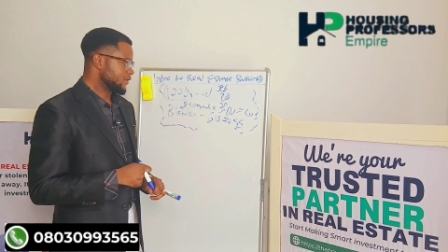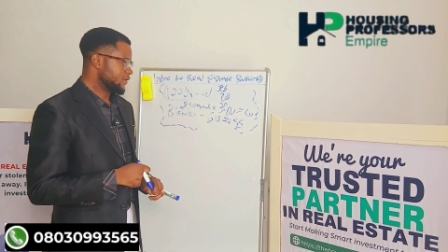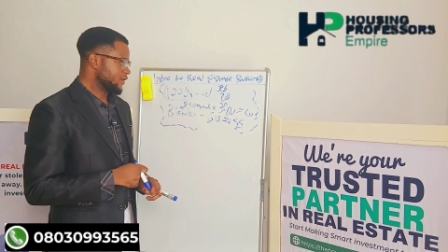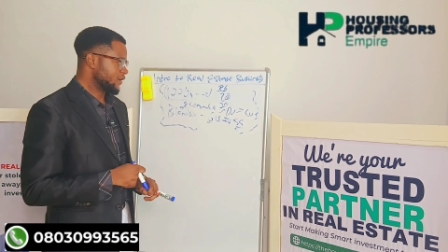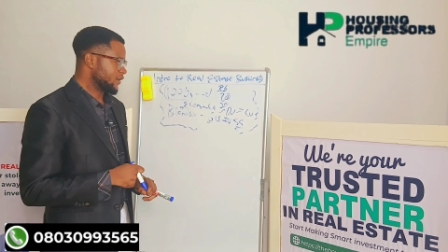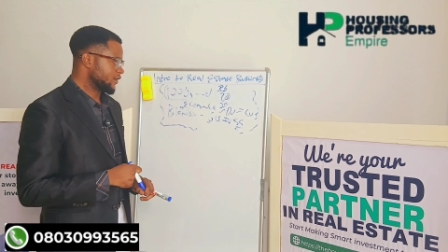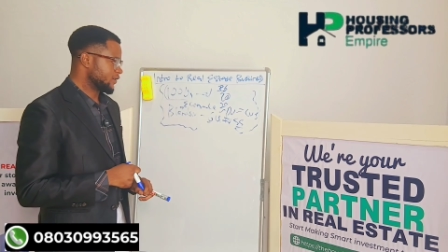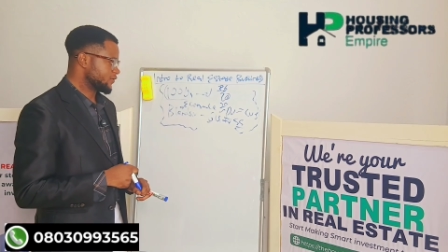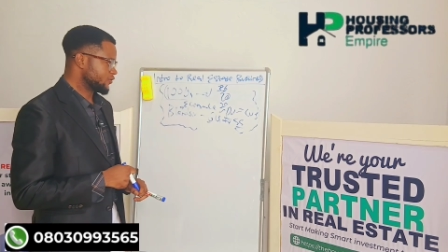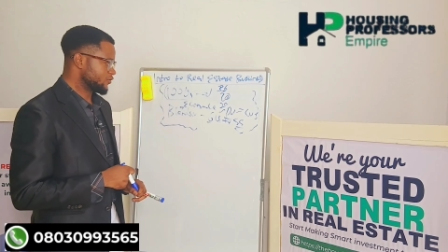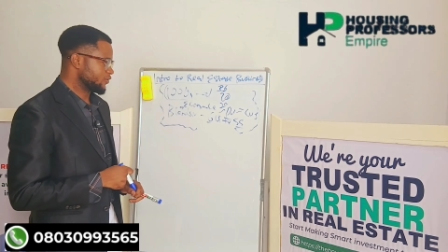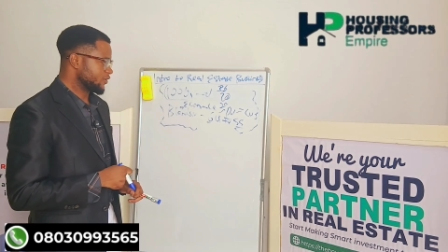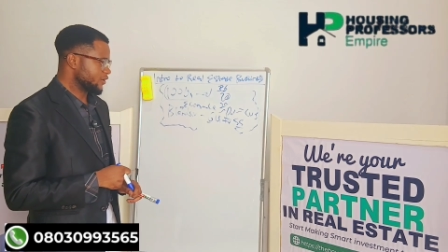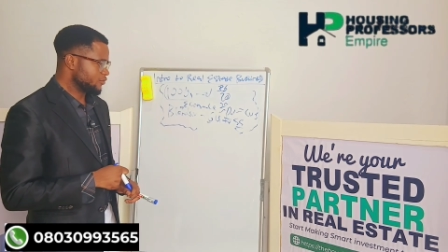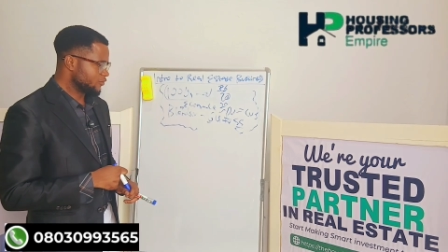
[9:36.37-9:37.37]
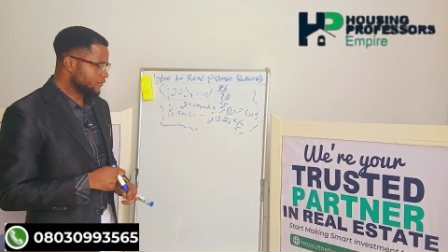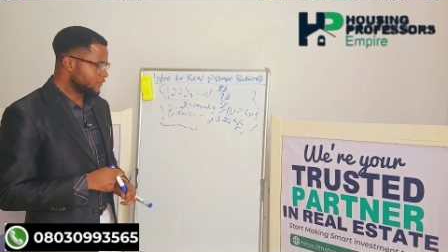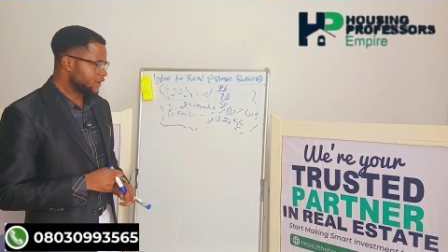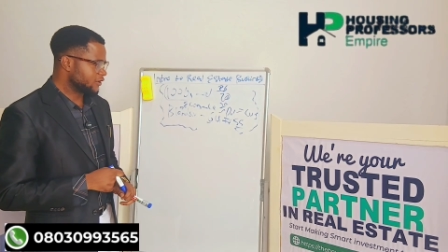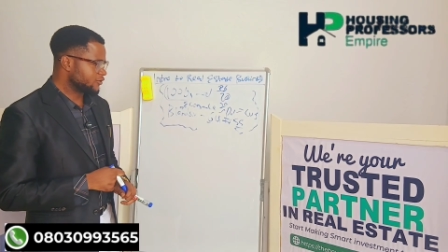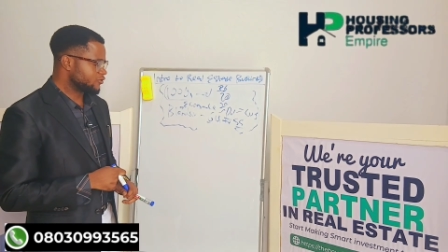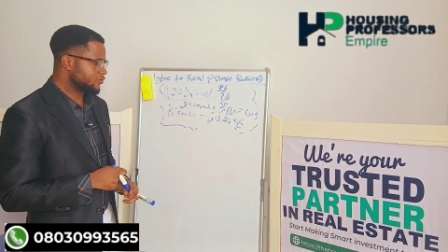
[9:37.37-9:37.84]
So he moved
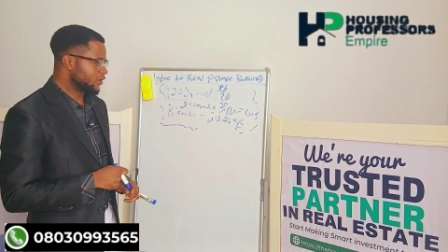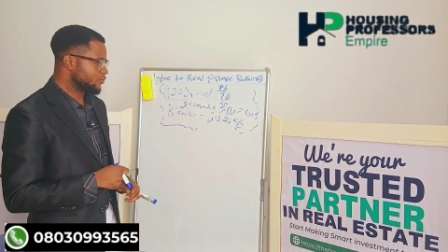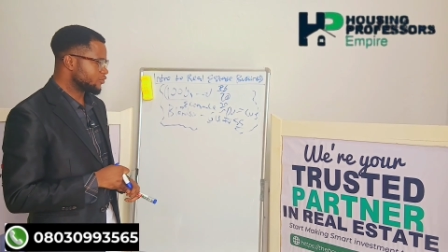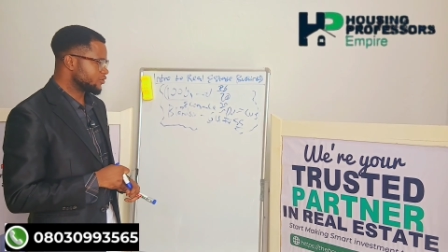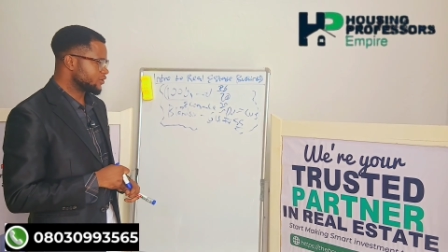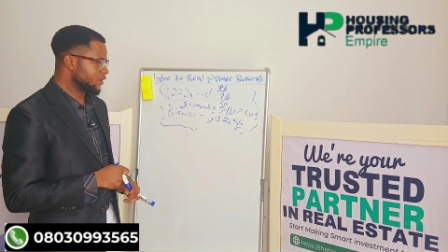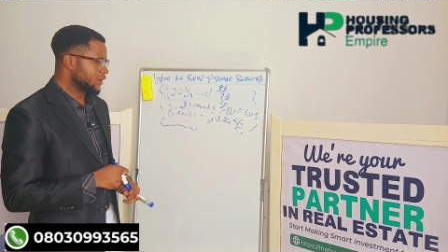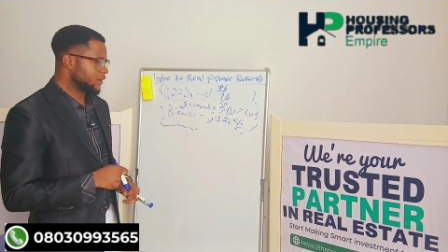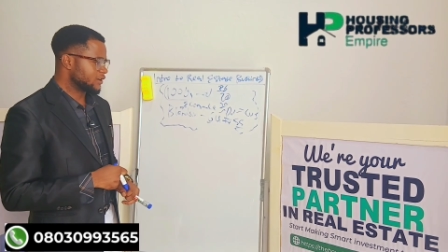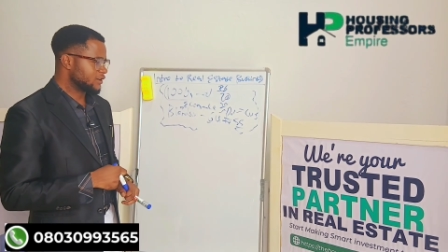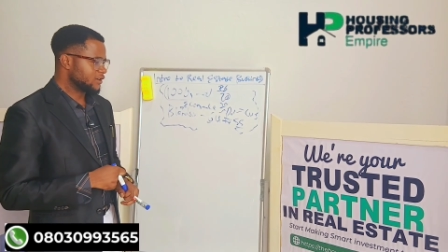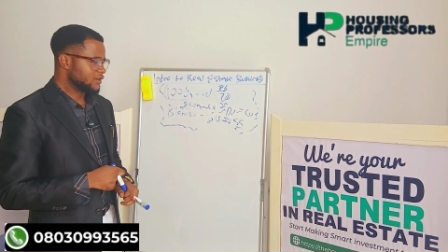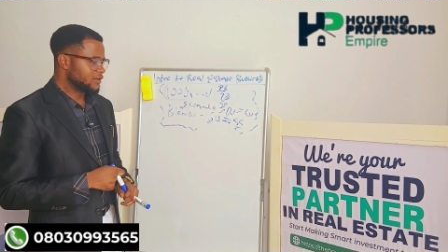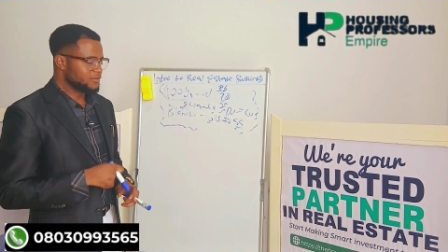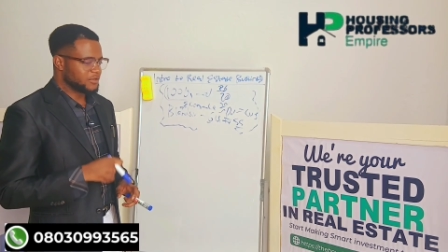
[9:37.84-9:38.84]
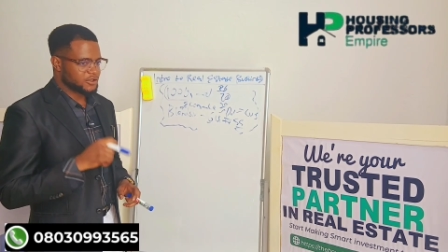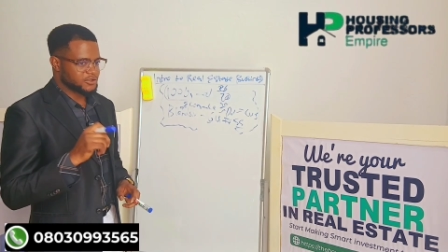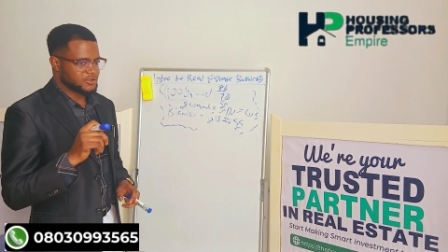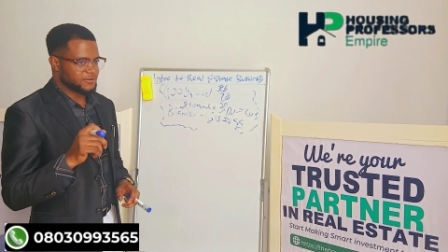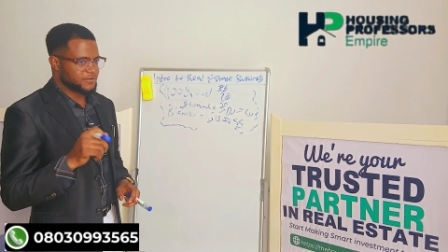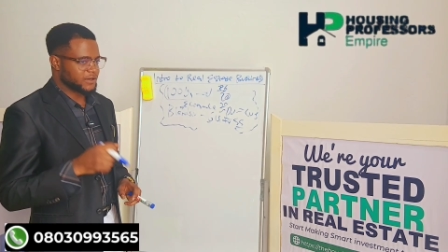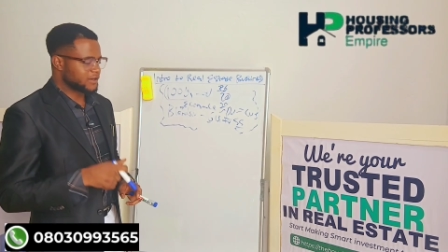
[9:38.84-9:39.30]
down to Abuja
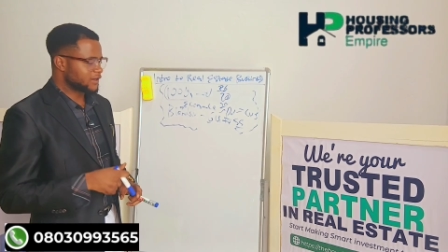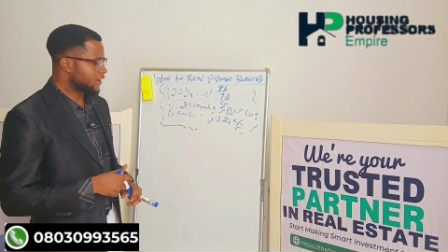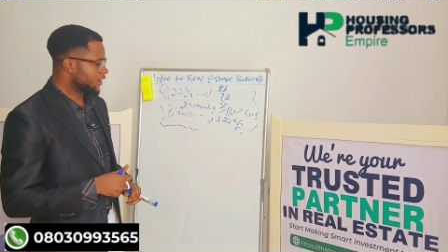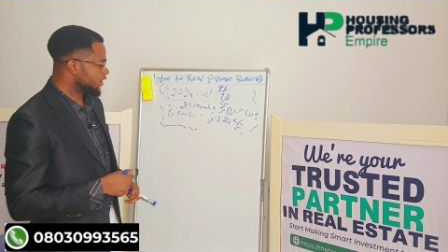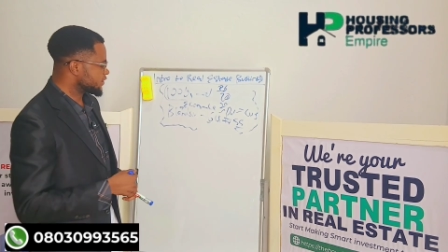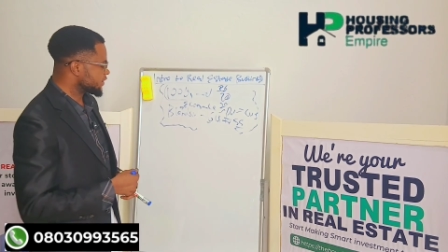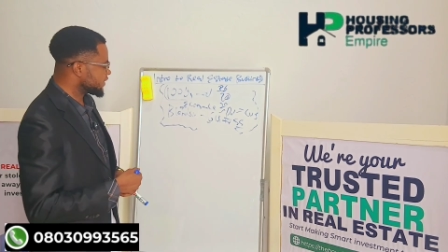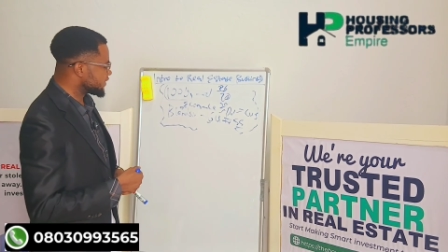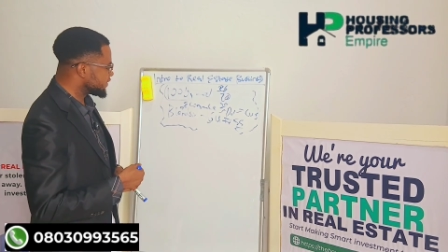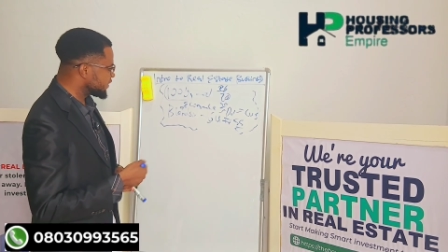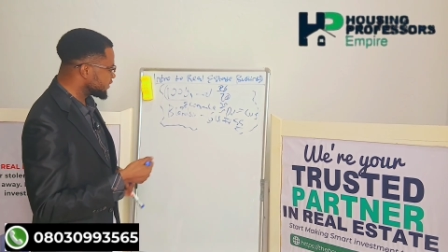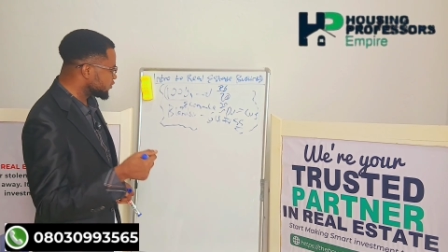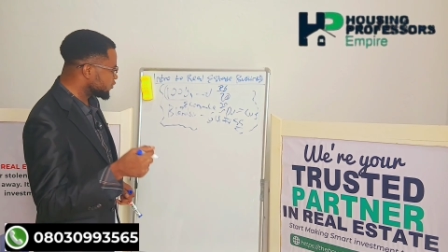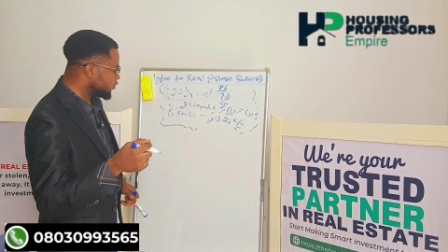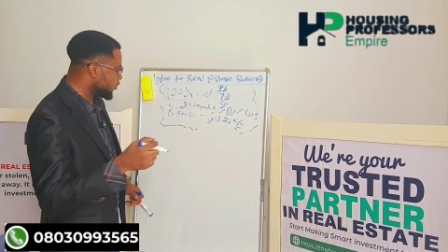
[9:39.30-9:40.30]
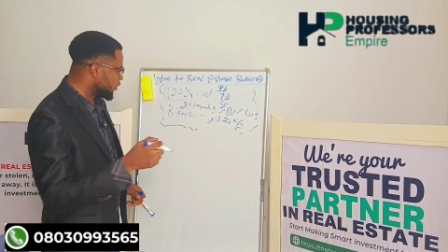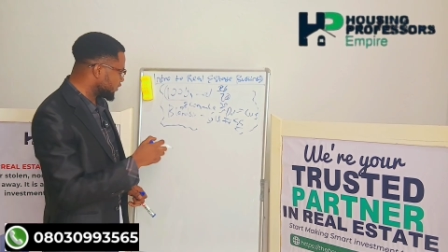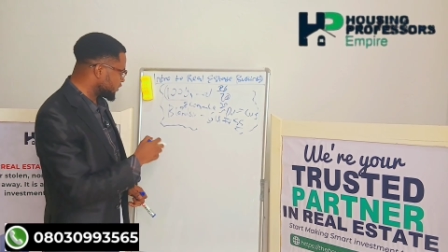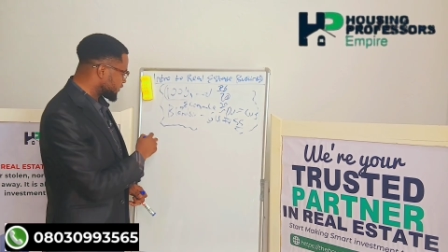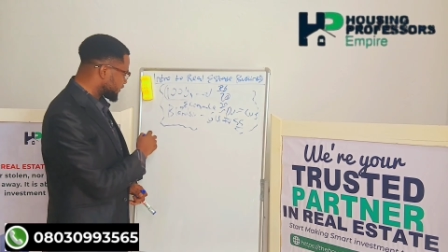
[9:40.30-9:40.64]
because of a client, a deal worth